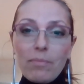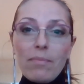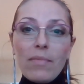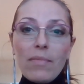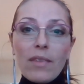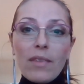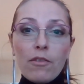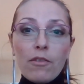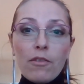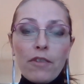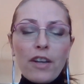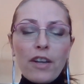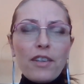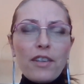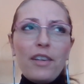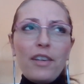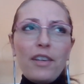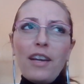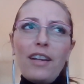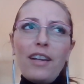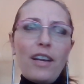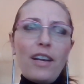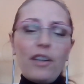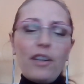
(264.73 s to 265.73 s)
In fact, in the
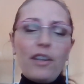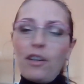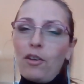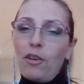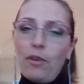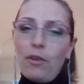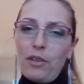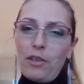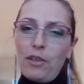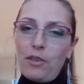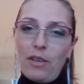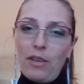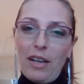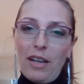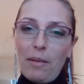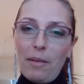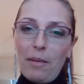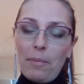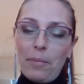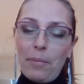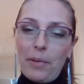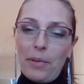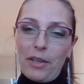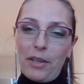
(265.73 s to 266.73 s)
end, I didn't go into that
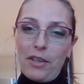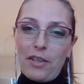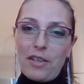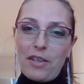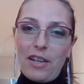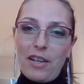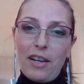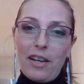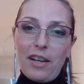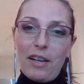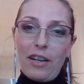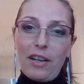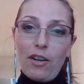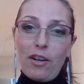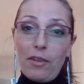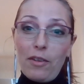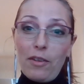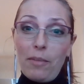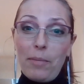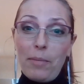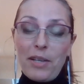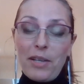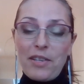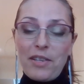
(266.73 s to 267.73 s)
because I got a
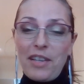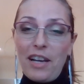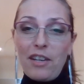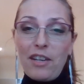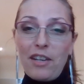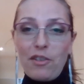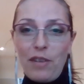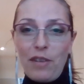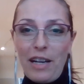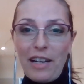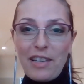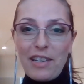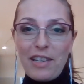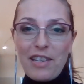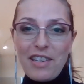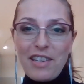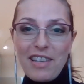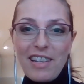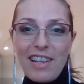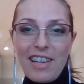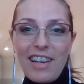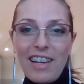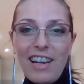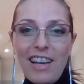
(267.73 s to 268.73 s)
bit sidetracked.
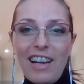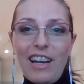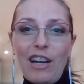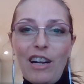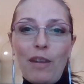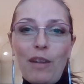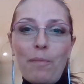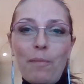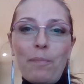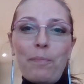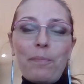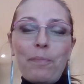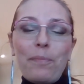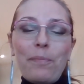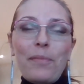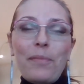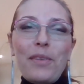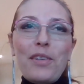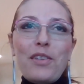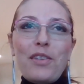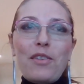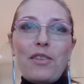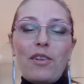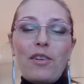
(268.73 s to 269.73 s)

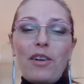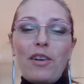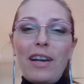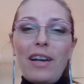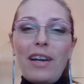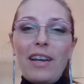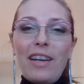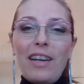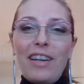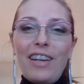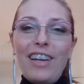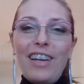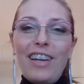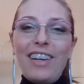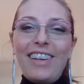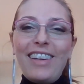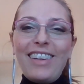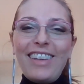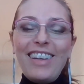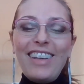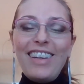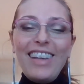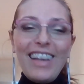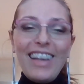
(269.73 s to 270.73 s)
So I
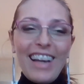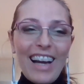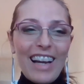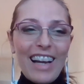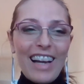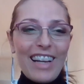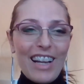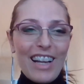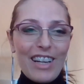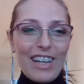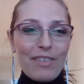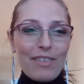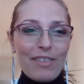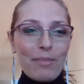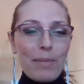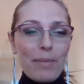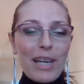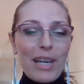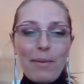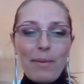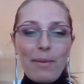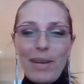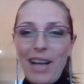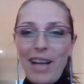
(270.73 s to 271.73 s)
then
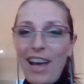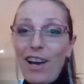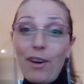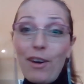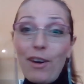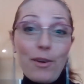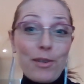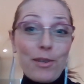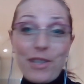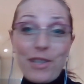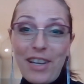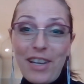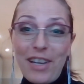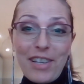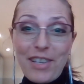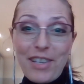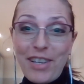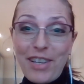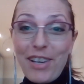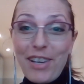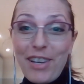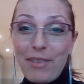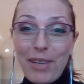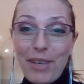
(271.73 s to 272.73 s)
became an air hostess
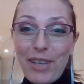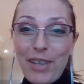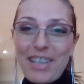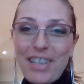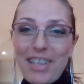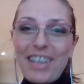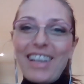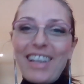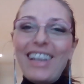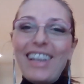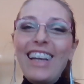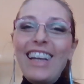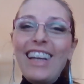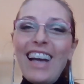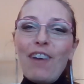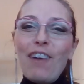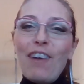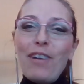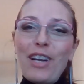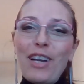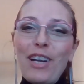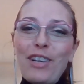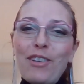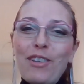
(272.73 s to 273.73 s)
because I
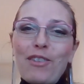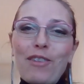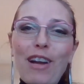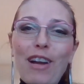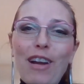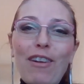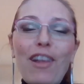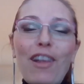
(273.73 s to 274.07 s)
wanted to travel.